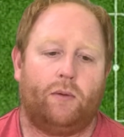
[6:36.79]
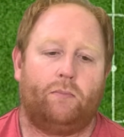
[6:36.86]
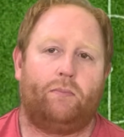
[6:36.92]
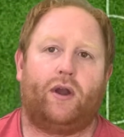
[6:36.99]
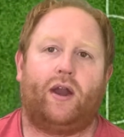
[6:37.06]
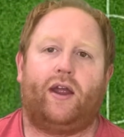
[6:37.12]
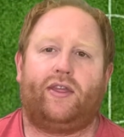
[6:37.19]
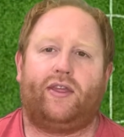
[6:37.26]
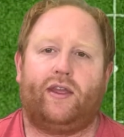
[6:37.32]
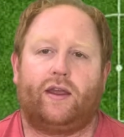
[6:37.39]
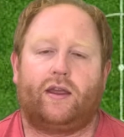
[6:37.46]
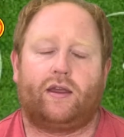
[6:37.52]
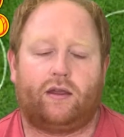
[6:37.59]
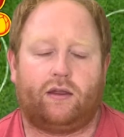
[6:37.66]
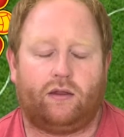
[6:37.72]
but I
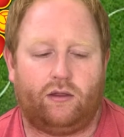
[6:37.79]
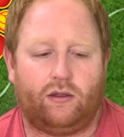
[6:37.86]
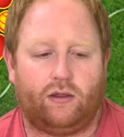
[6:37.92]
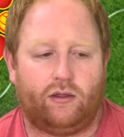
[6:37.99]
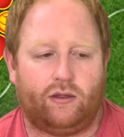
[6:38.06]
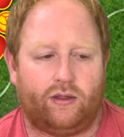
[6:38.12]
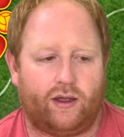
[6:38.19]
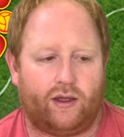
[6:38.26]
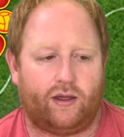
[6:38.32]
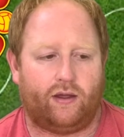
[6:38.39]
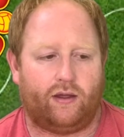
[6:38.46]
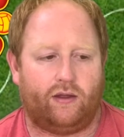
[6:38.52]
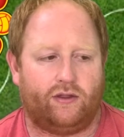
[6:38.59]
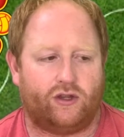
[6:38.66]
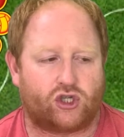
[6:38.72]
think
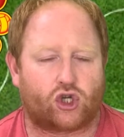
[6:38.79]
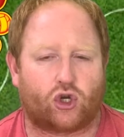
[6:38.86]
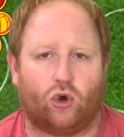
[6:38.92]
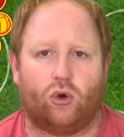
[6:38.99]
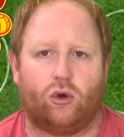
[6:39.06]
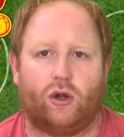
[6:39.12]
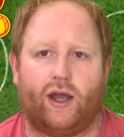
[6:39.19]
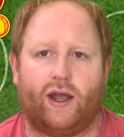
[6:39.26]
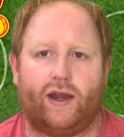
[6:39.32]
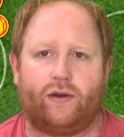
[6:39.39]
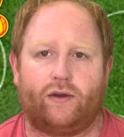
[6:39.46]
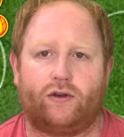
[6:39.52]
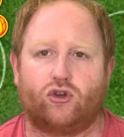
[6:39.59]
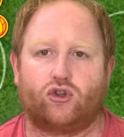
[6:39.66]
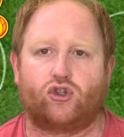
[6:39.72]
the
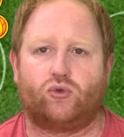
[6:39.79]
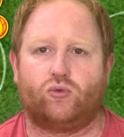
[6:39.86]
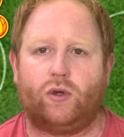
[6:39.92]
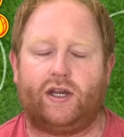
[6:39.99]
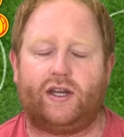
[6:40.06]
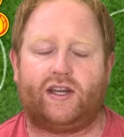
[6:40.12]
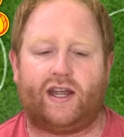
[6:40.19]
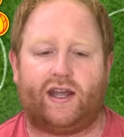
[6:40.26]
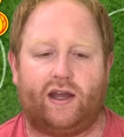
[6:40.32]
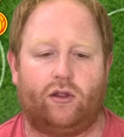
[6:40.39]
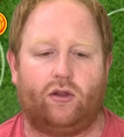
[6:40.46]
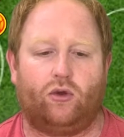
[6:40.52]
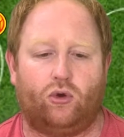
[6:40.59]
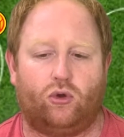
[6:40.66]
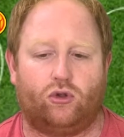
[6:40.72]
scoreline doesn't really tell
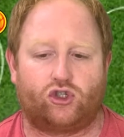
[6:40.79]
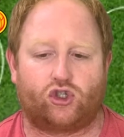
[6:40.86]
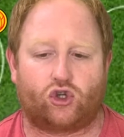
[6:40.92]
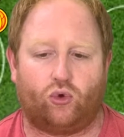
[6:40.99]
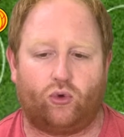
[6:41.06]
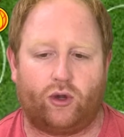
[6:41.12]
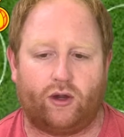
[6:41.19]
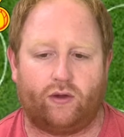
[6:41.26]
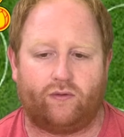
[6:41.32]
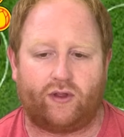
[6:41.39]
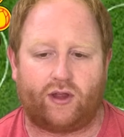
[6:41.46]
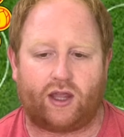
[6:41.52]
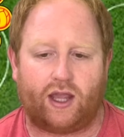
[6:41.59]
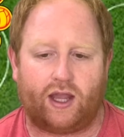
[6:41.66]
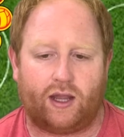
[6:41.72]
the whole story of the
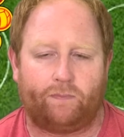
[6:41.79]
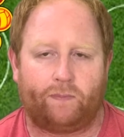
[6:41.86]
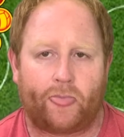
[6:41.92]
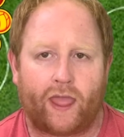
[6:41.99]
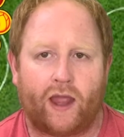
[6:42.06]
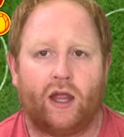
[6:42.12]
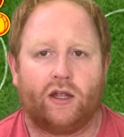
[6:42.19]
game.